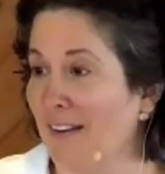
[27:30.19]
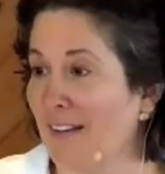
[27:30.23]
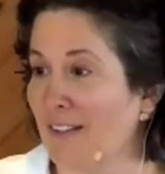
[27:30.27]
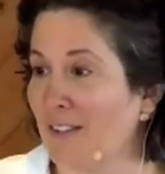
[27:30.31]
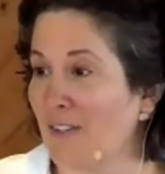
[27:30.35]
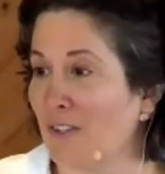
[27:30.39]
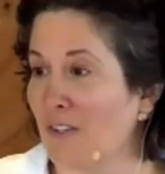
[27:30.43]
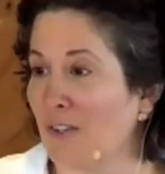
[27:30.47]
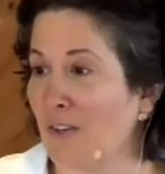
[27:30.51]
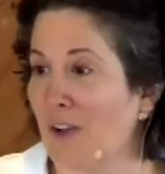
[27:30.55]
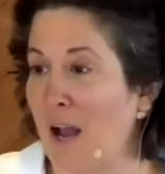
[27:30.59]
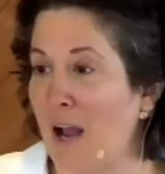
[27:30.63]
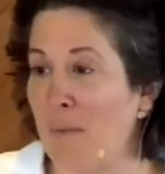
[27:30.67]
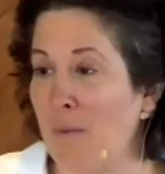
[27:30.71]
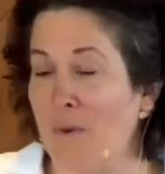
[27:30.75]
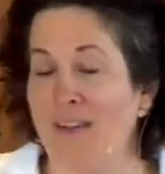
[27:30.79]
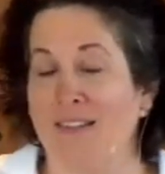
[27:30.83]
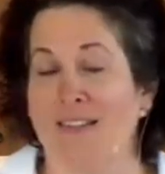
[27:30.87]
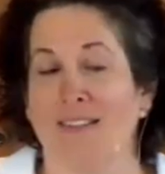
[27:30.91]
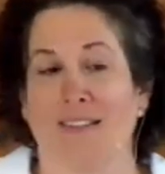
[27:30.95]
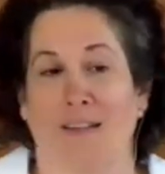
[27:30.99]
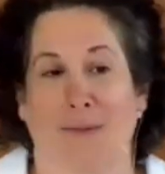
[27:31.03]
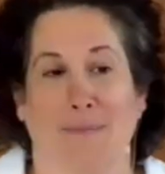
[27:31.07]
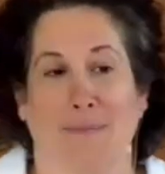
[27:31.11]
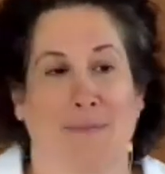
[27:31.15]
So I
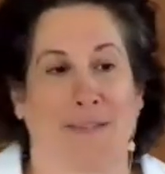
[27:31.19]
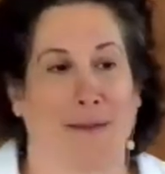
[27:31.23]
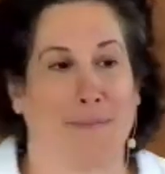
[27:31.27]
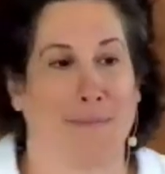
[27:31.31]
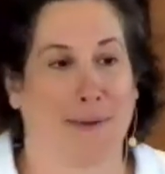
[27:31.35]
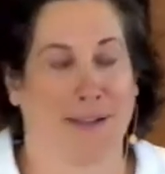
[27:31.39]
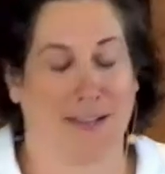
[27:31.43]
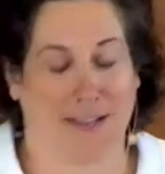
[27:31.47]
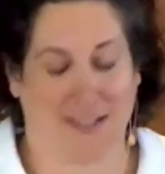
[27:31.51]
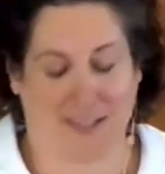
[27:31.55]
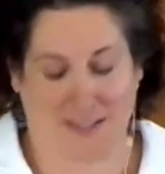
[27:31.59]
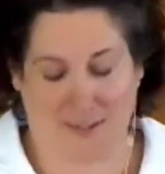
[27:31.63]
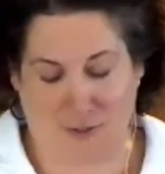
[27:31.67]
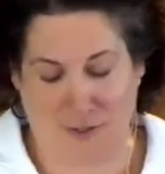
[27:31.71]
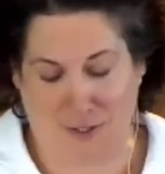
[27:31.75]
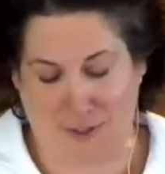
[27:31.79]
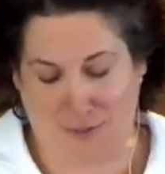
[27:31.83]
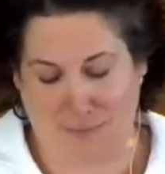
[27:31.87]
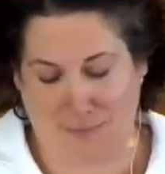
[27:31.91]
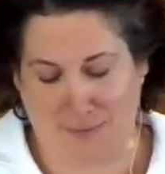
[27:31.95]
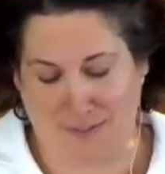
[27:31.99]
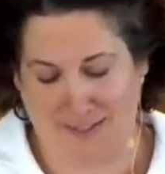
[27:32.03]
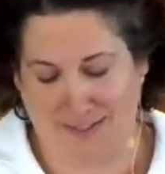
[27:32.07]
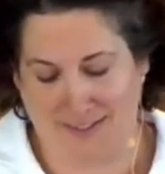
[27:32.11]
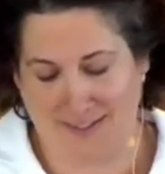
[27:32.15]
wasn't upset by his
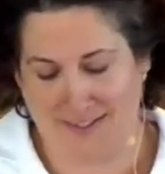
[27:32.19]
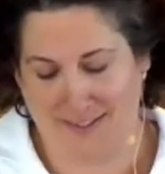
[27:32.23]
judgment.